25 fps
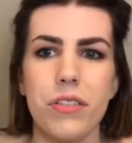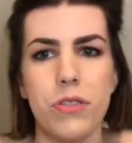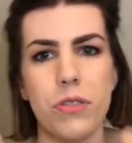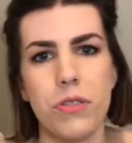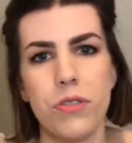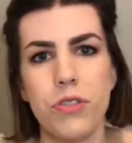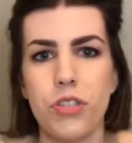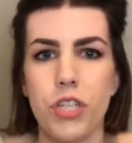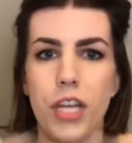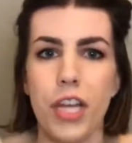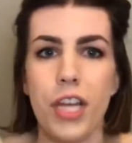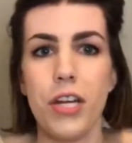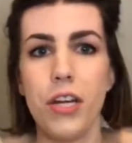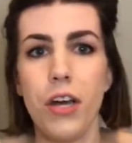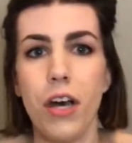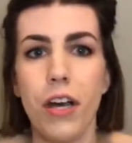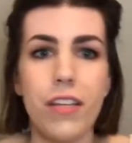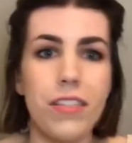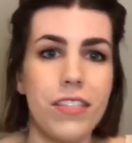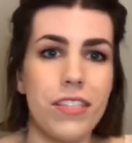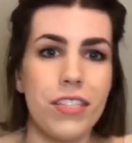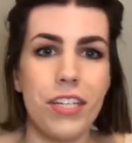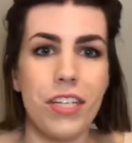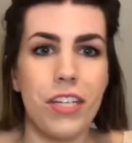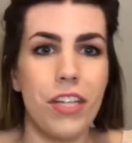Jane
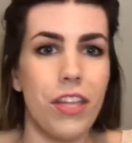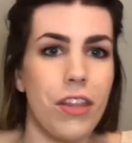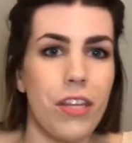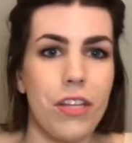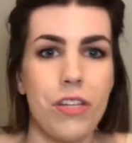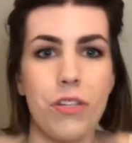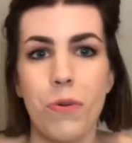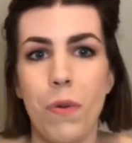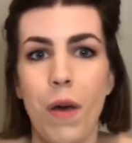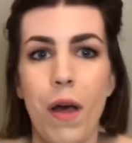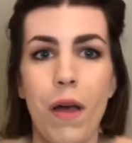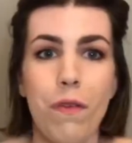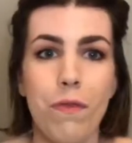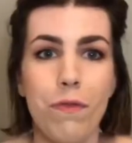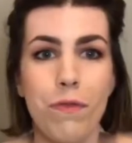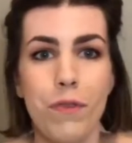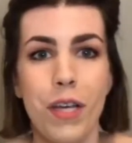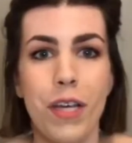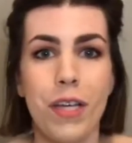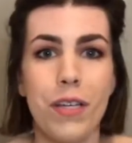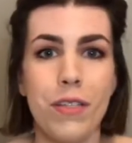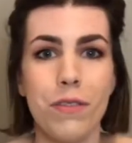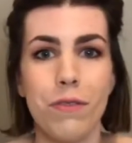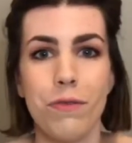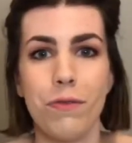Austen and the 12
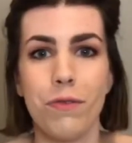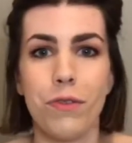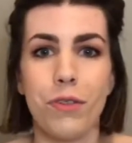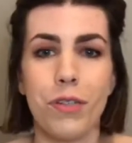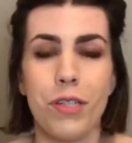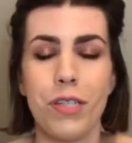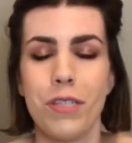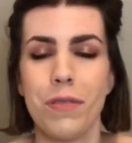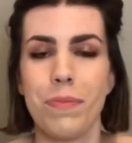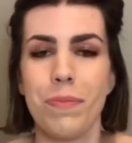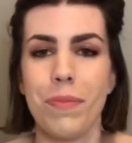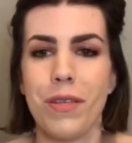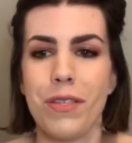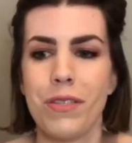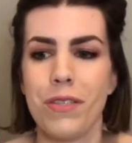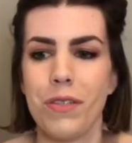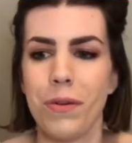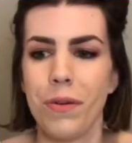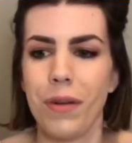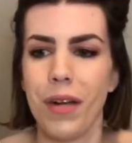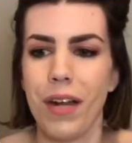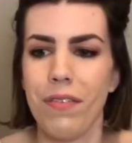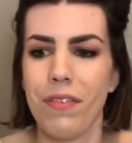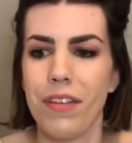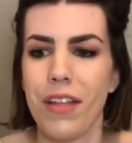Days of Christmas or
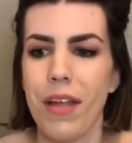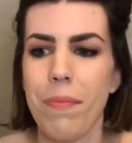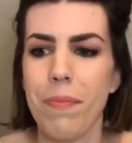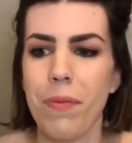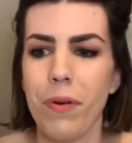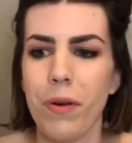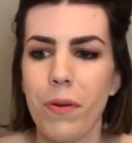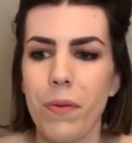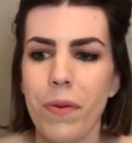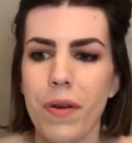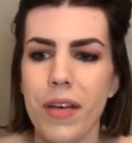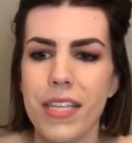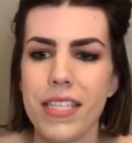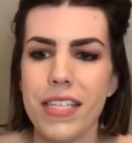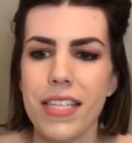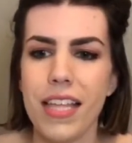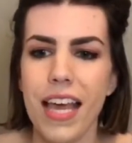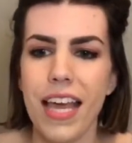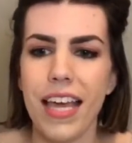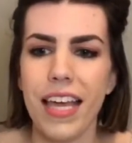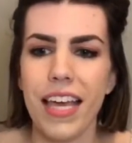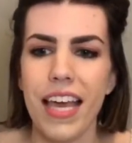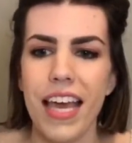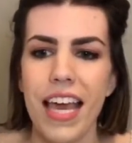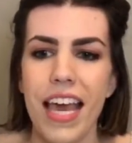whatever that book was.
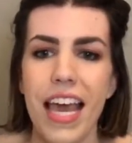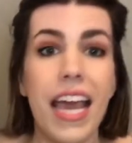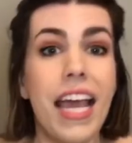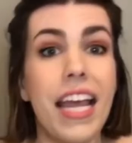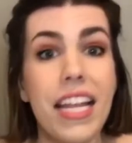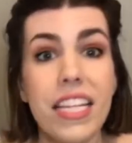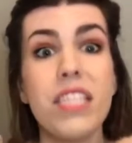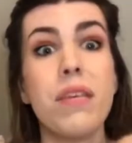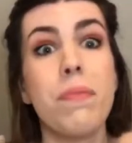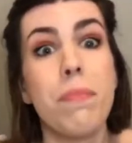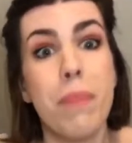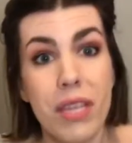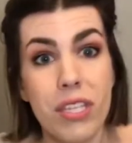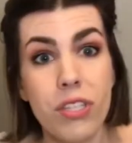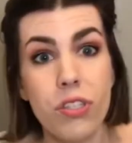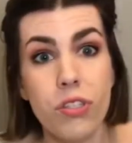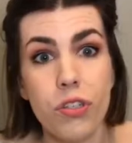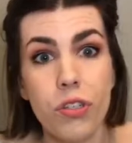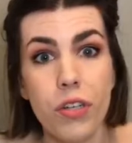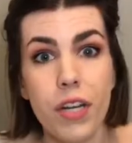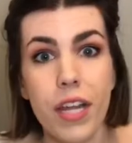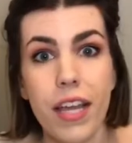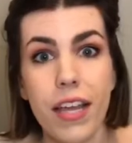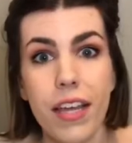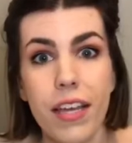Like, it's a
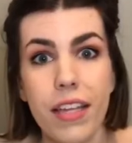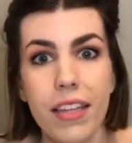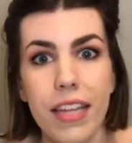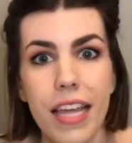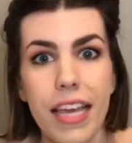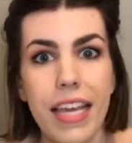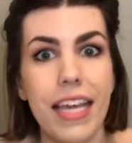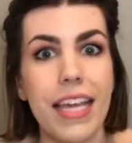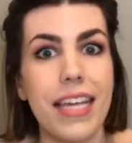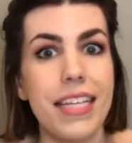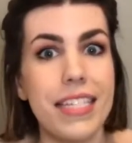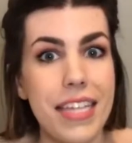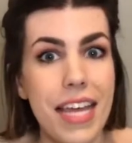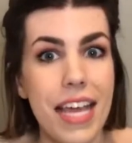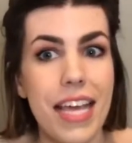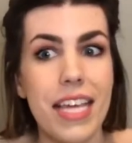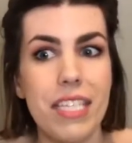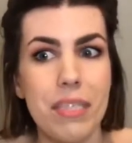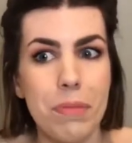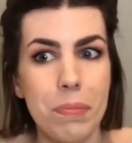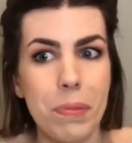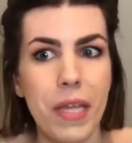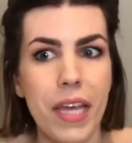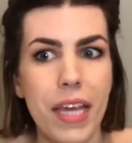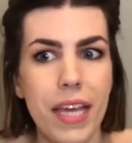mystery. Like, it
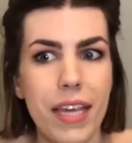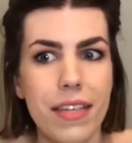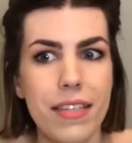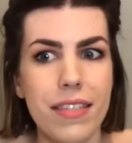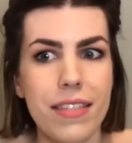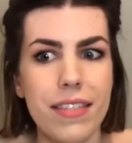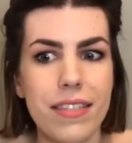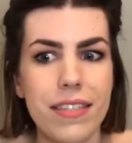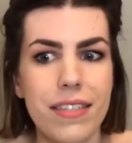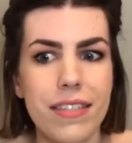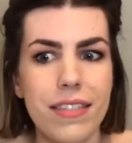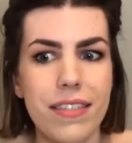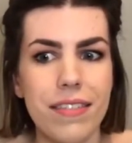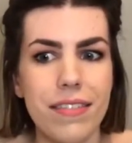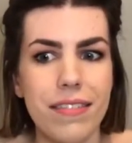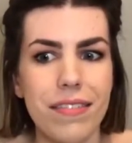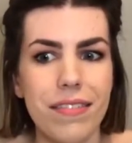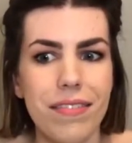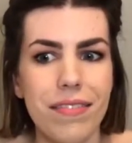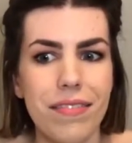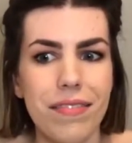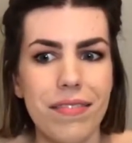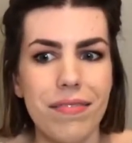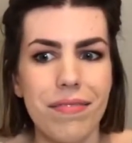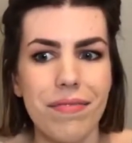takes place
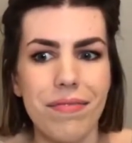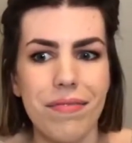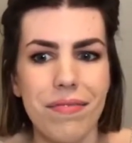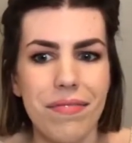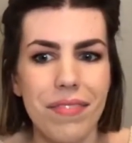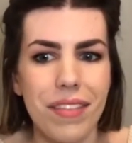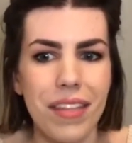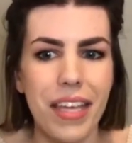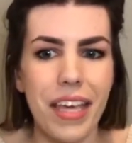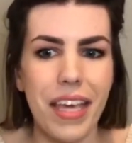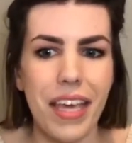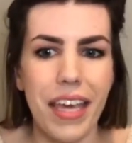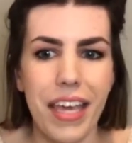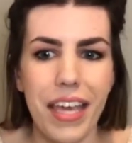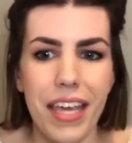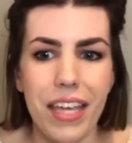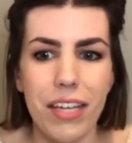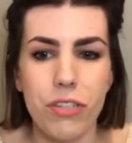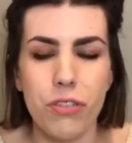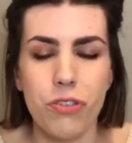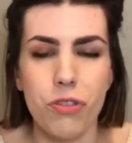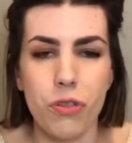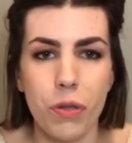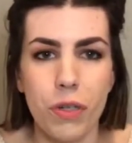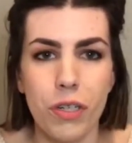
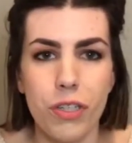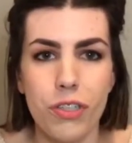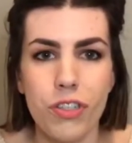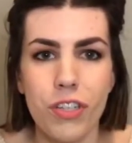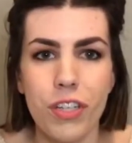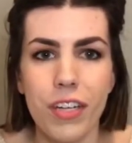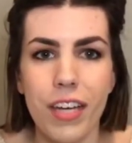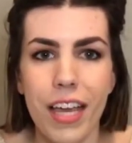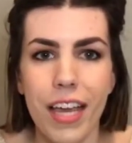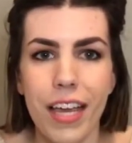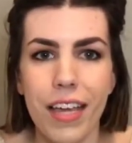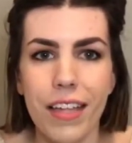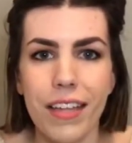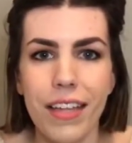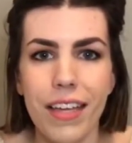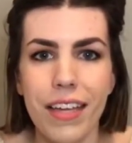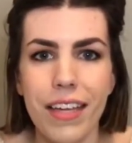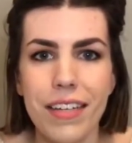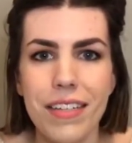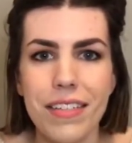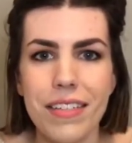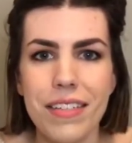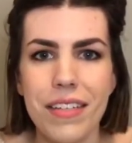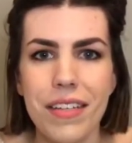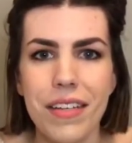in Georgian
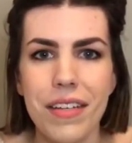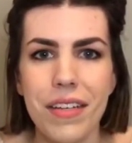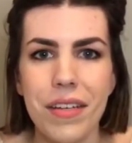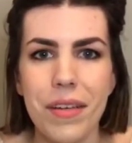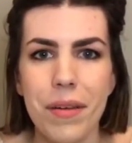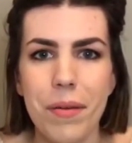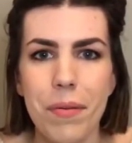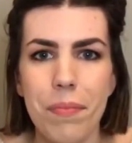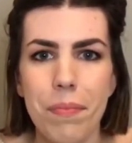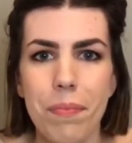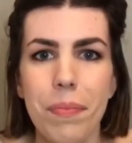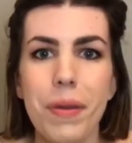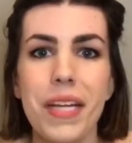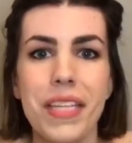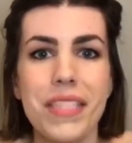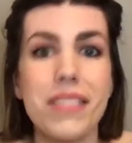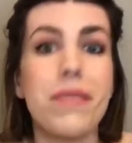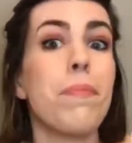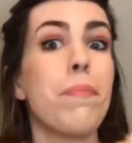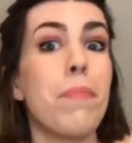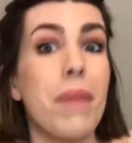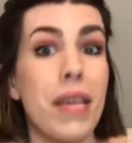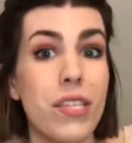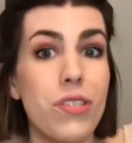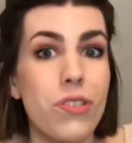England, but it's a
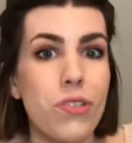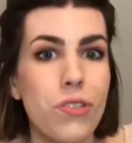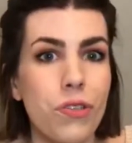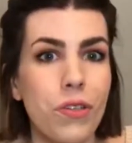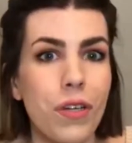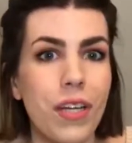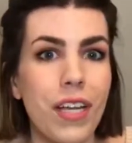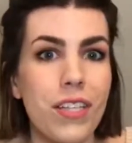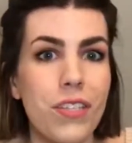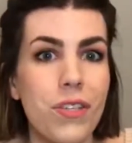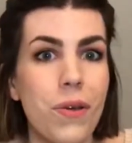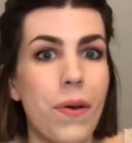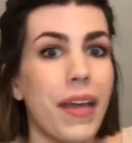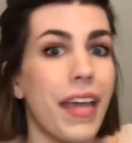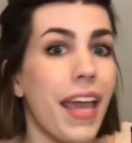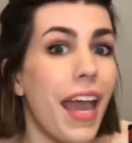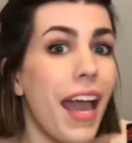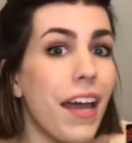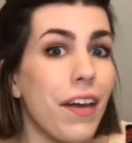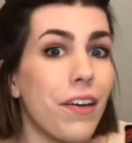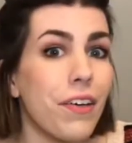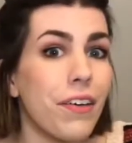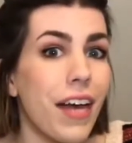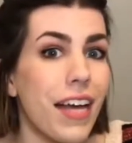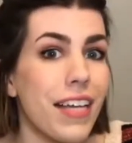mystery. So I
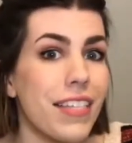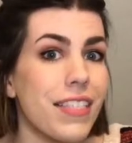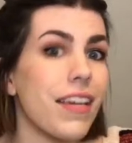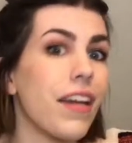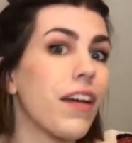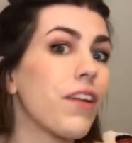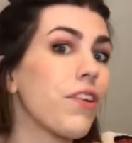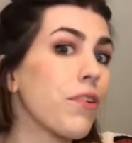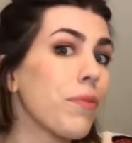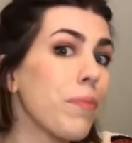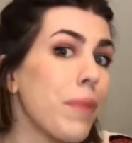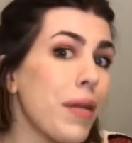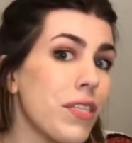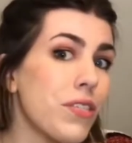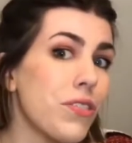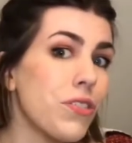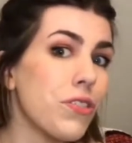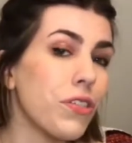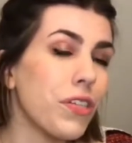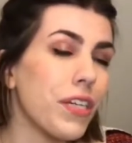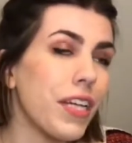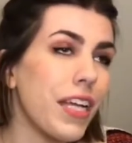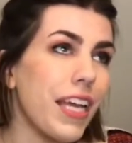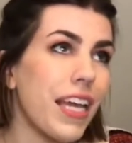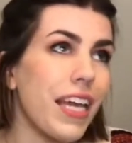categorize it under
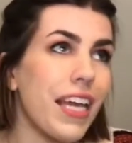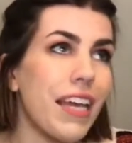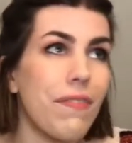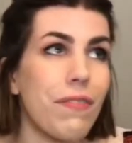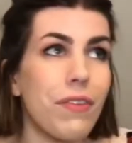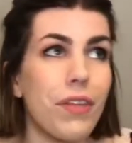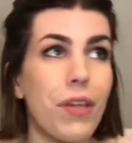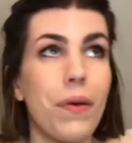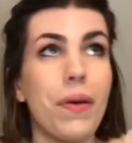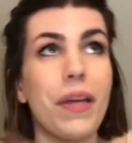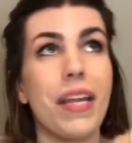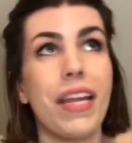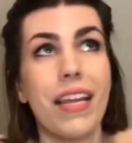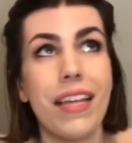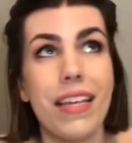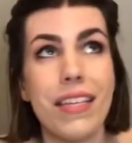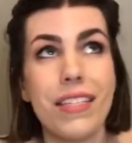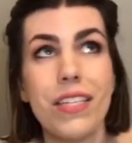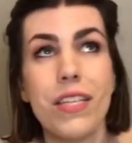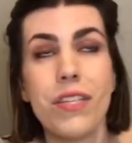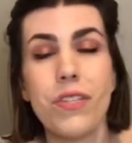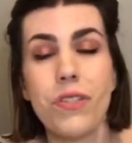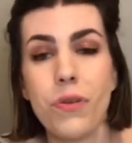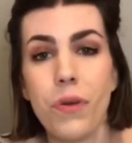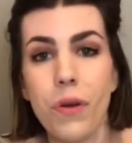mystery, even though it
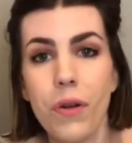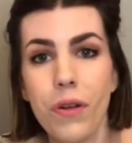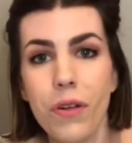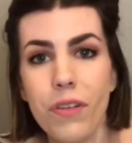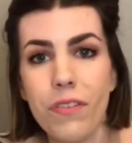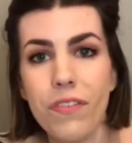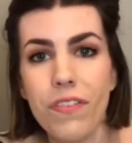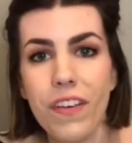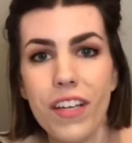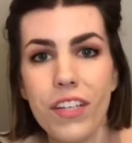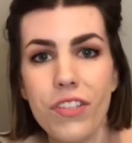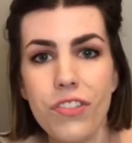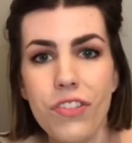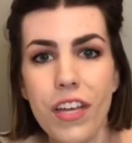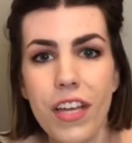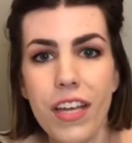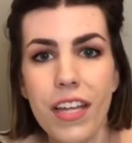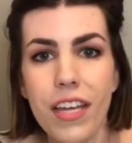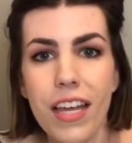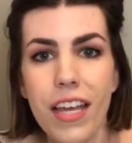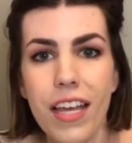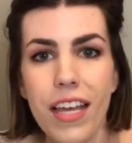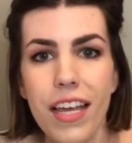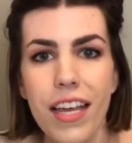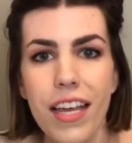is historical fiction.